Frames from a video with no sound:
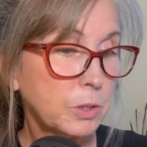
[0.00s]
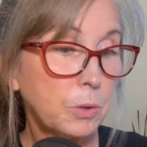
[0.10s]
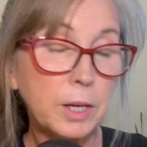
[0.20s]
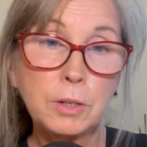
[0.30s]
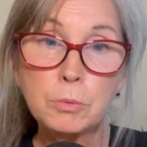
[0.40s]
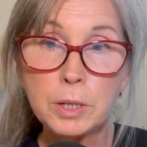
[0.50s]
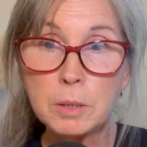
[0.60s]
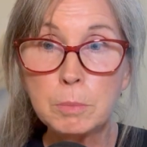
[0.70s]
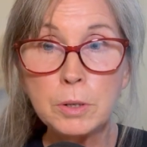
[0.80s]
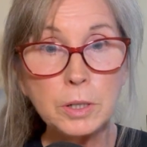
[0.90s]
or I could read a
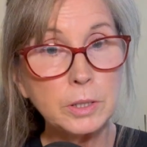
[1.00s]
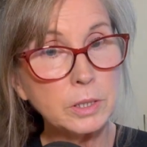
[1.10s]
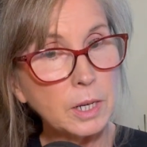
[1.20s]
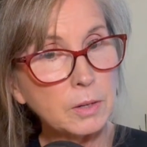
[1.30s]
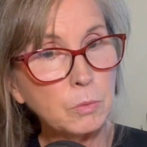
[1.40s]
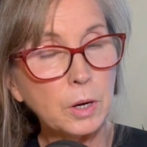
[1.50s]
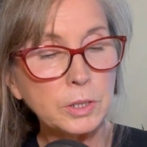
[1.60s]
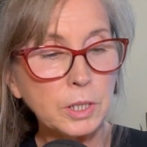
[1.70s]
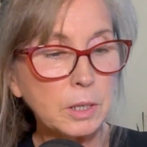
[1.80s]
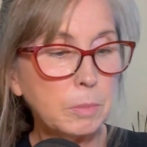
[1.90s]
book instead of
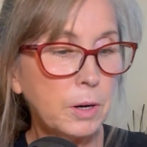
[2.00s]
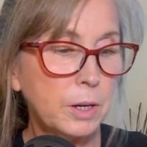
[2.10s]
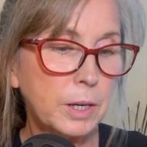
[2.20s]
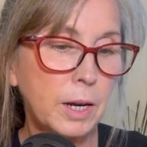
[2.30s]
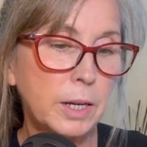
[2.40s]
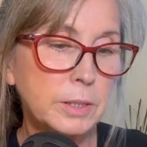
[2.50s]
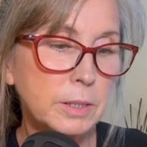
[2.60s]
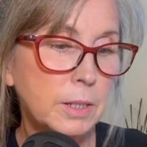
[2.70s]
watching a podcast.